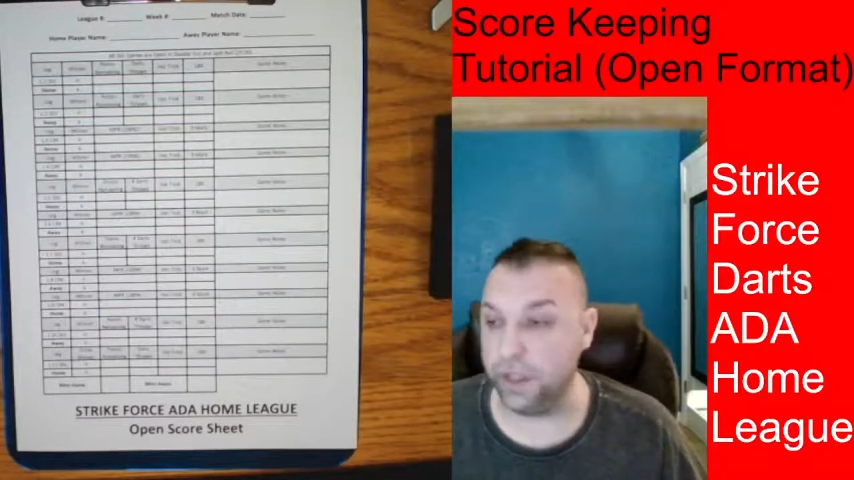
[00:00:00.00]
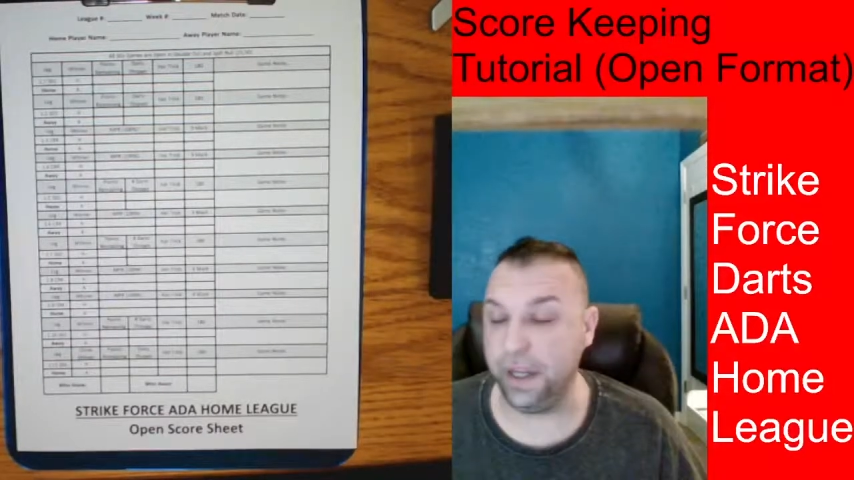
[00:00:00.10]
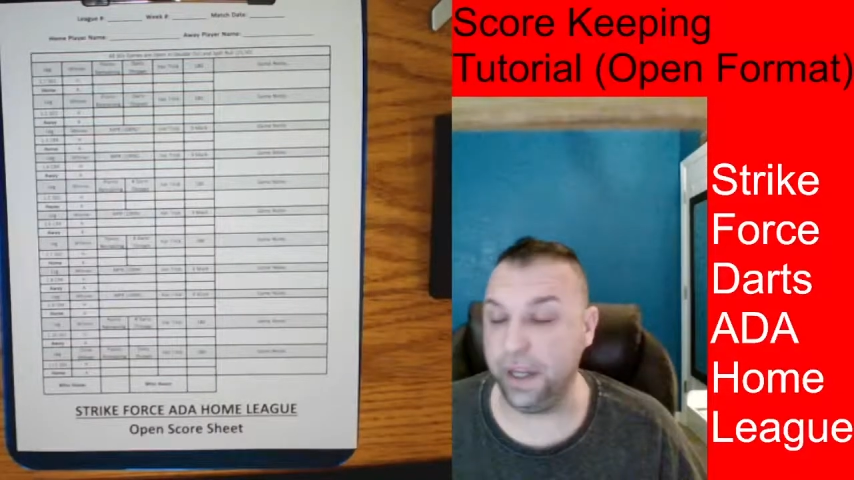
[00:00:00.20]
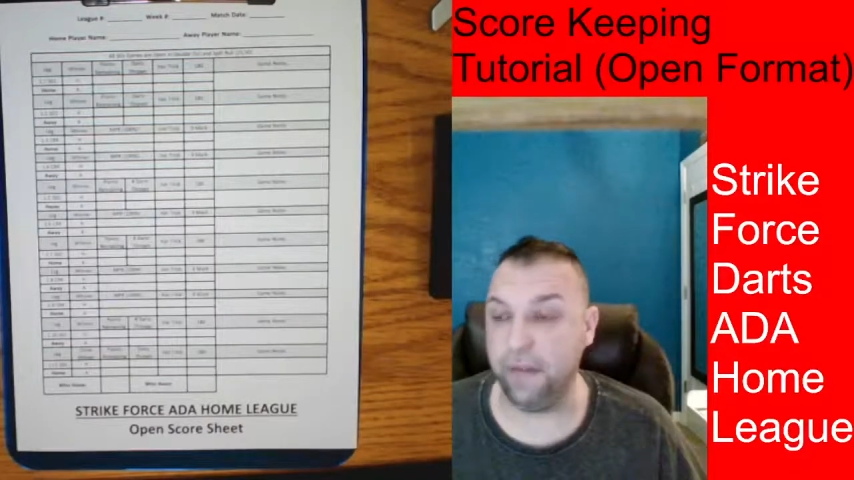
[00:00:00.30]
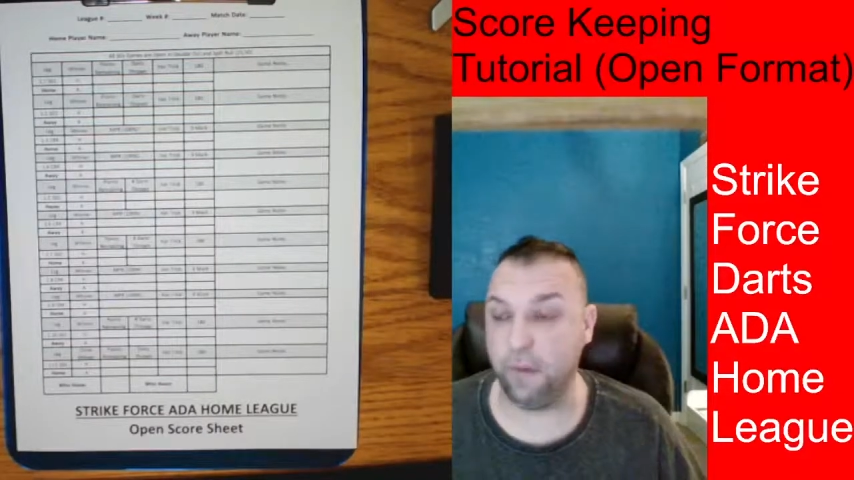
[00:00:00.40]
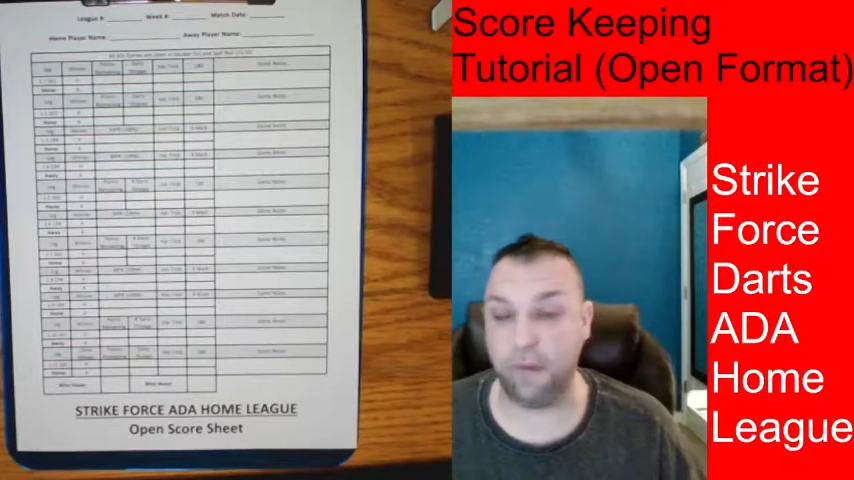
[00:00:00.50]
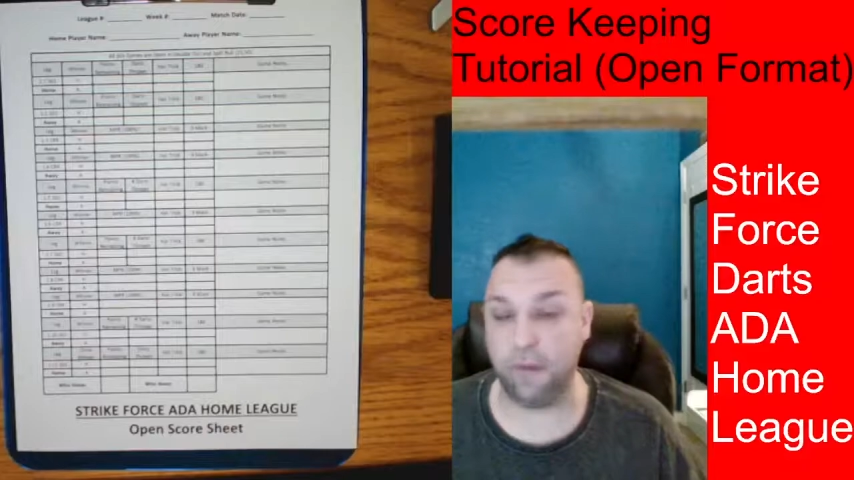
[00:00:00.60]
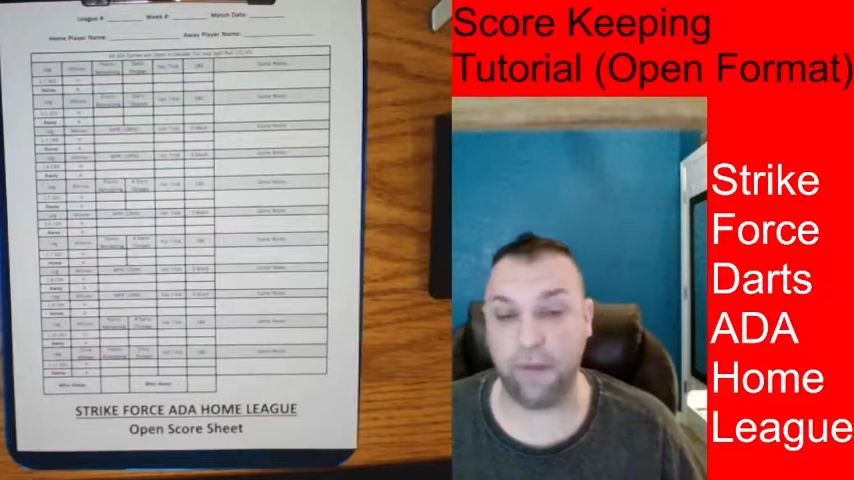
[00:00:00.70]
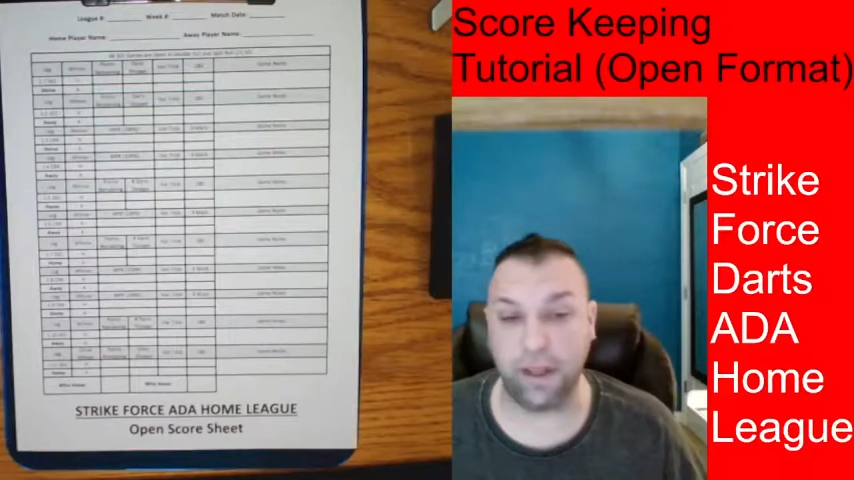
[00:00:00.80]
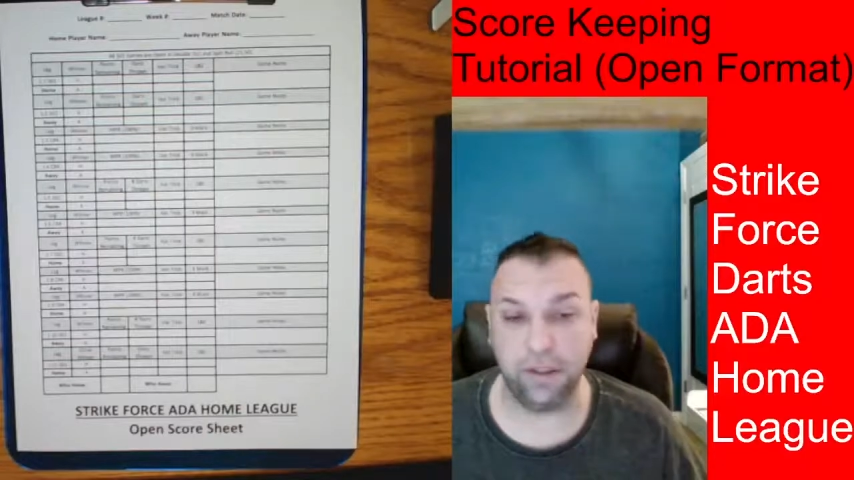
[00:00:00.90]
need for the
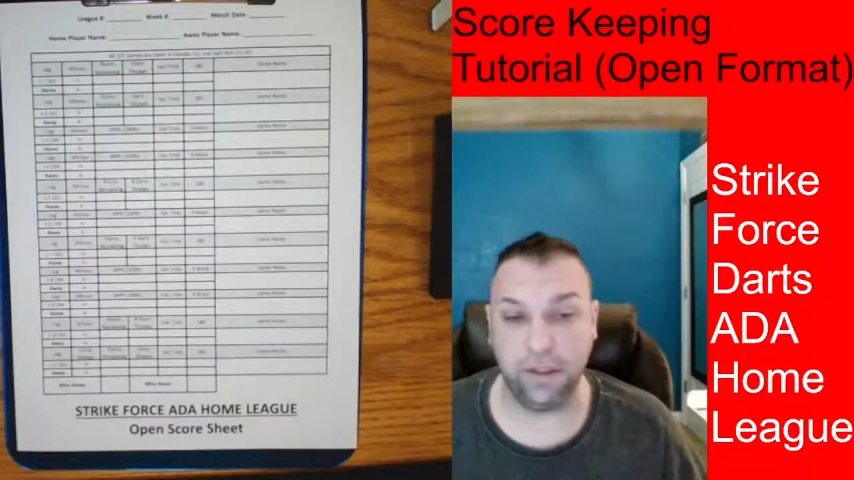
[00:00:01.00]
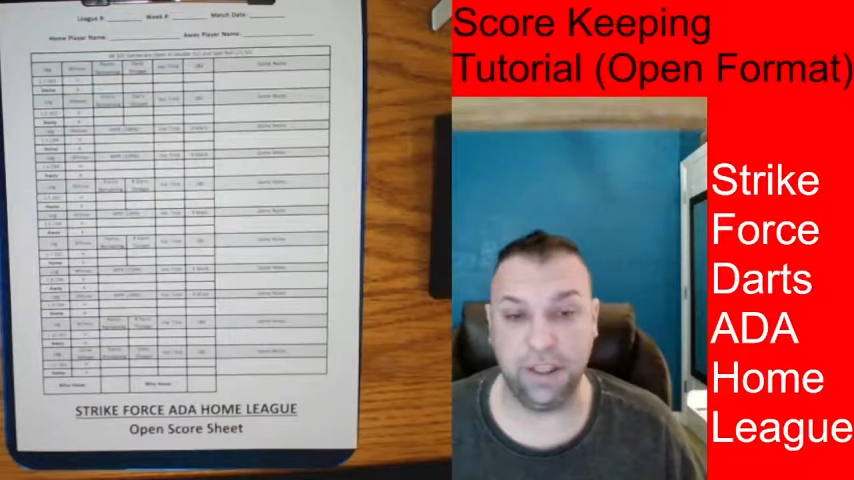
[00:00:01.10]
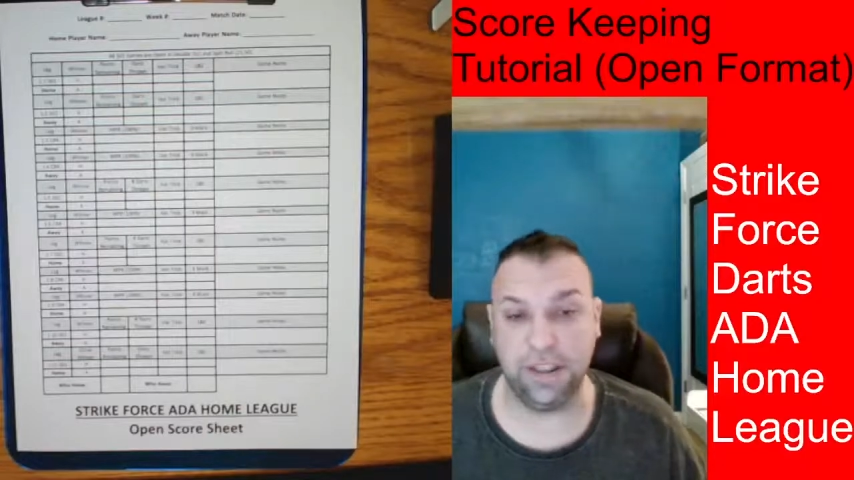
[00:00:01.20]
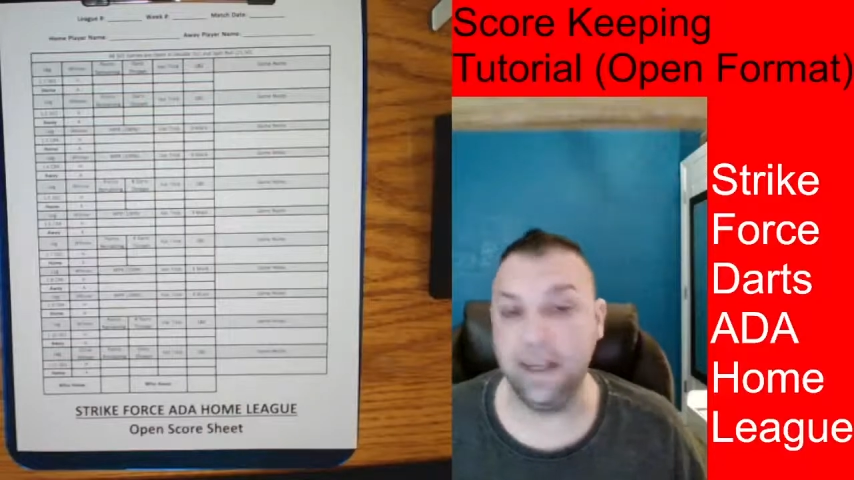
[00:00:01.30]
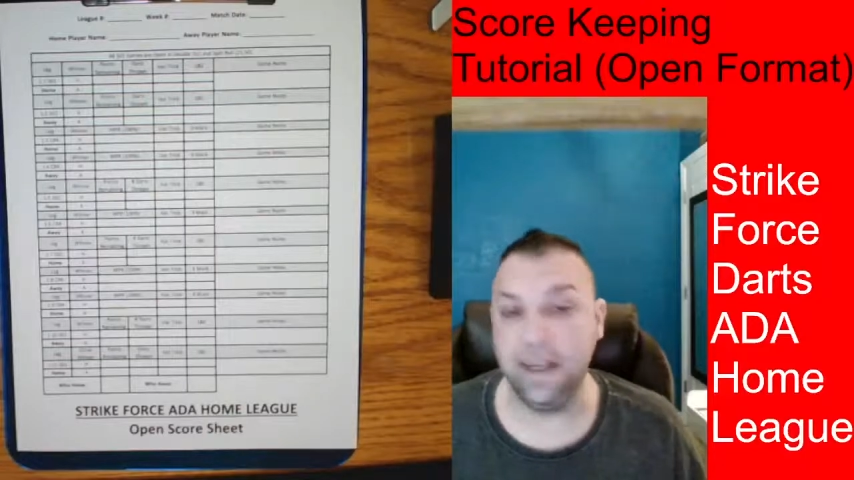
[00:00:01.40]
regular season.